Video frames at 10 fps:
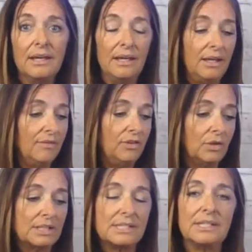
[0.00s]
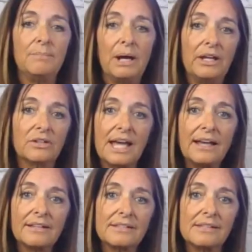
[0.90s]
if you can see by your
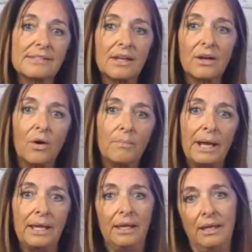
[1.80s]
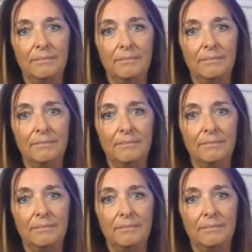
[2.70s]
taxes that, oh, my